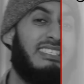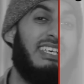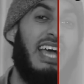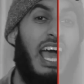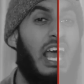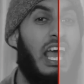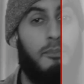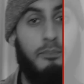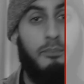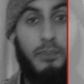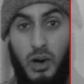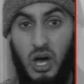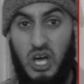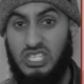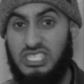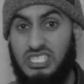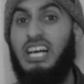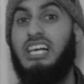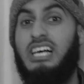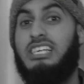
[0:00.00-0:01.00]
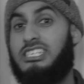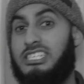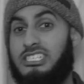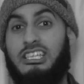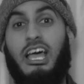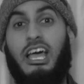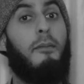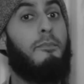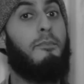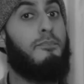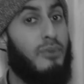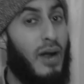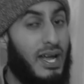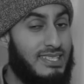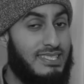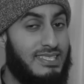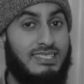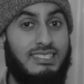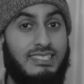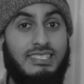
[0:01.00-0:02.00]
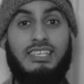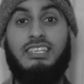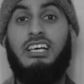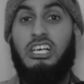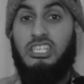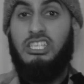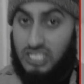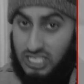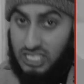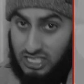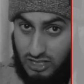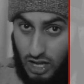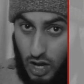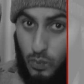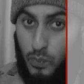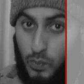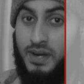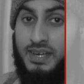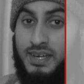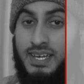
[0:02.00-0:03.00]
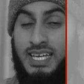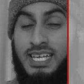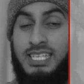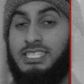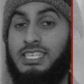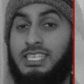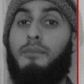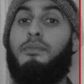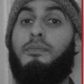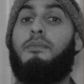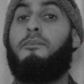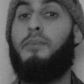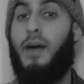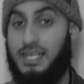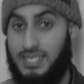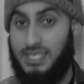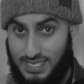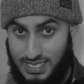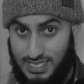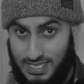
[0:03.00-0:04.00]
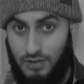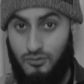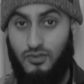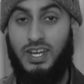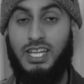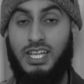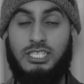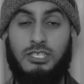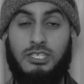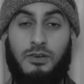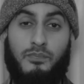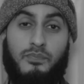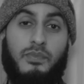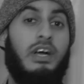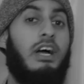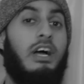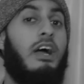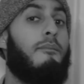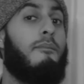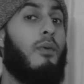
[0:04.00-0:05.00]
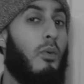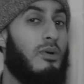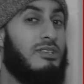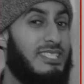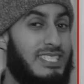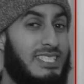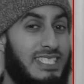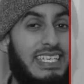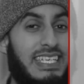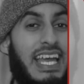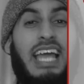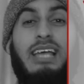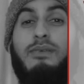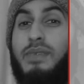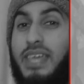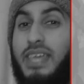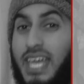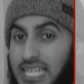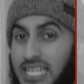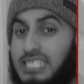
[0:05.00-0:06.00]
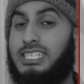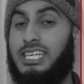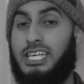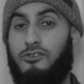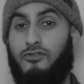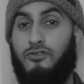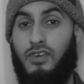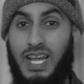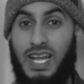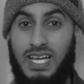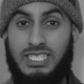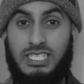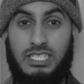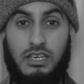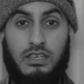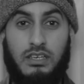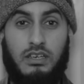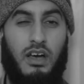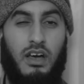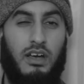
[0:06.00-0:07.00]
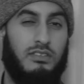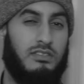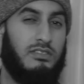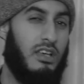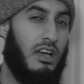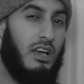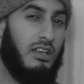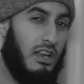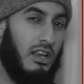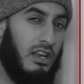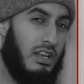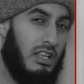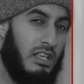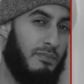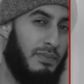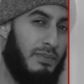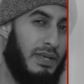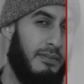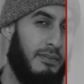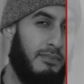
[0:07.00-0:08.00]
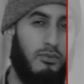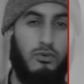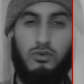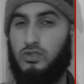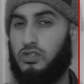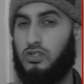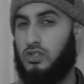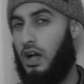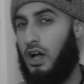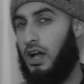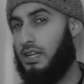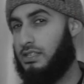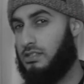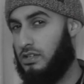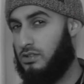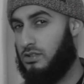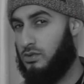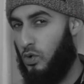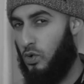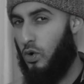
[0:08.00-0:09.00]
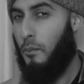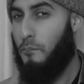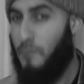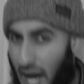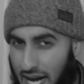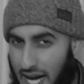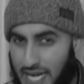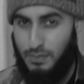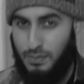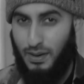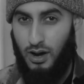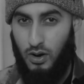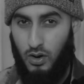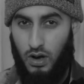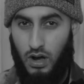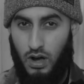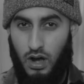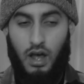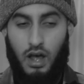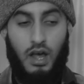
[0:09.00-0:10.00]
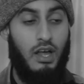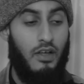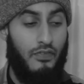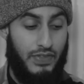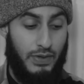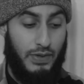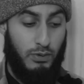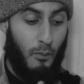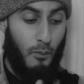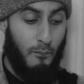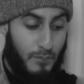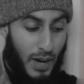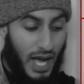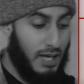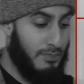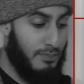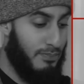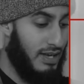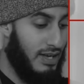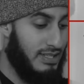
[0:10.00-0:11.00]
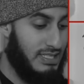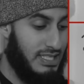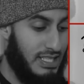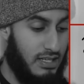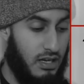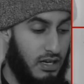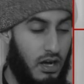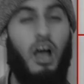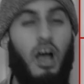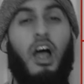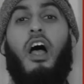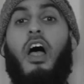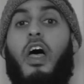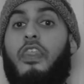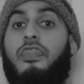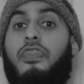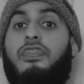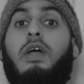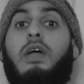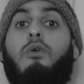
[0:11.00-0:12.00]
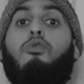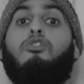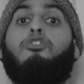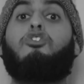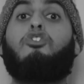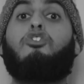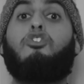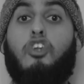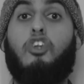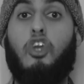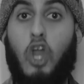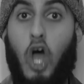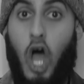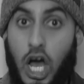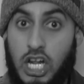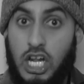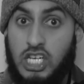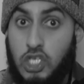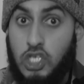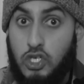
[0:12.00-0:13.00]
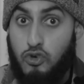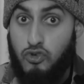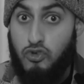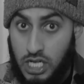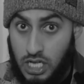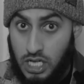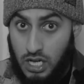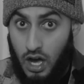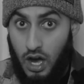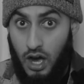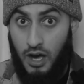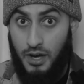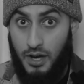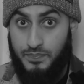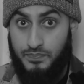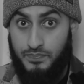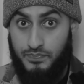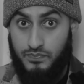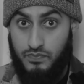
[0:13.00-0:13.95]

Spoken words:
jahil past, she started practicing, she started wearing the hijab and practicing the religion. But when she came into the religion, suddenly people started to talk bad about her. They were backbiting her, they were slandering her,